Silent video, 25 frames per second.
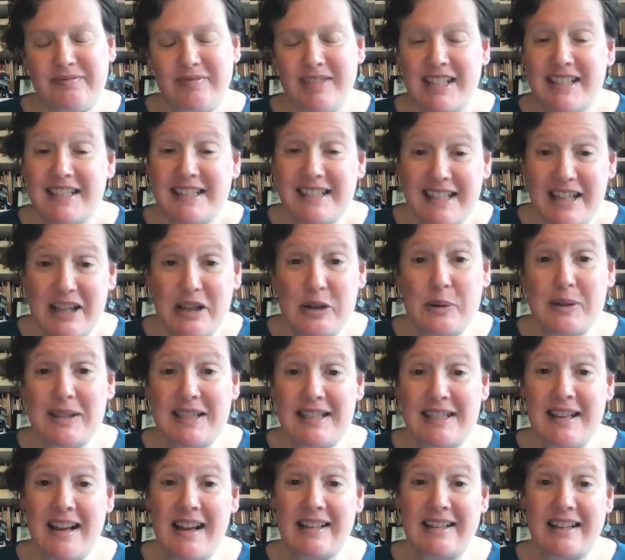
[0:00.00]
See you at
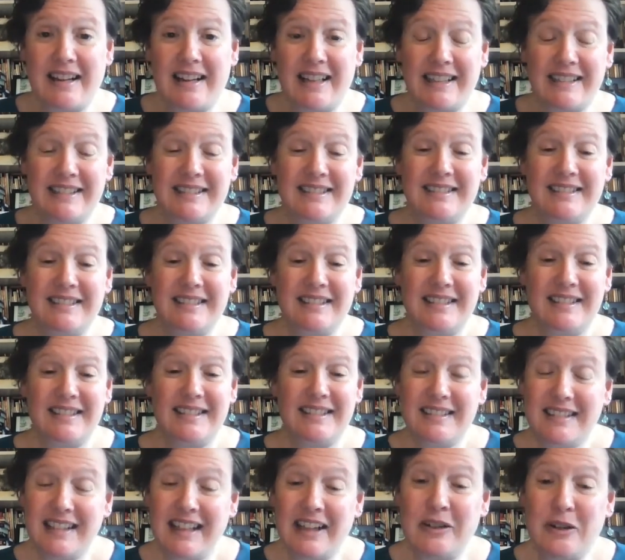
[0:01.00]
Sinai
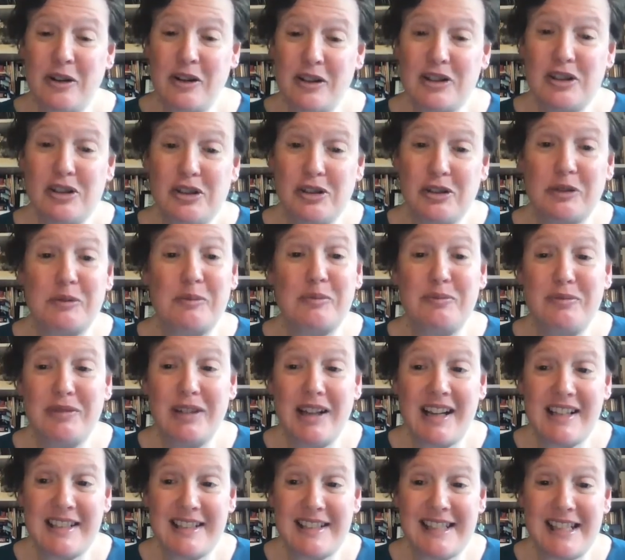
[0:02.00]
and on Zoom
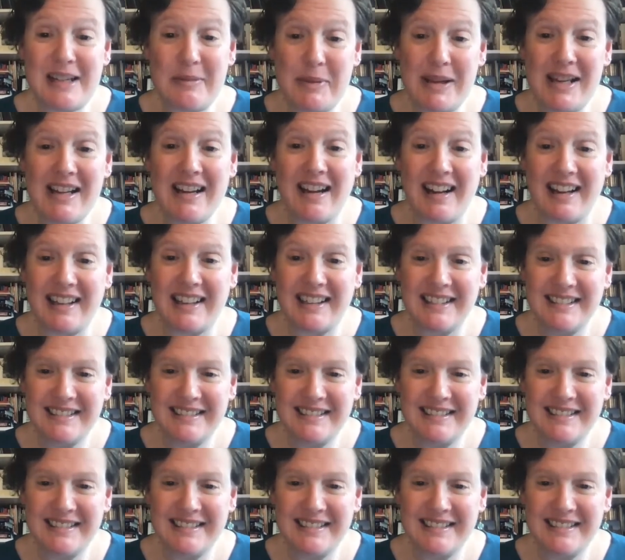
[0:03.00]
at CBI.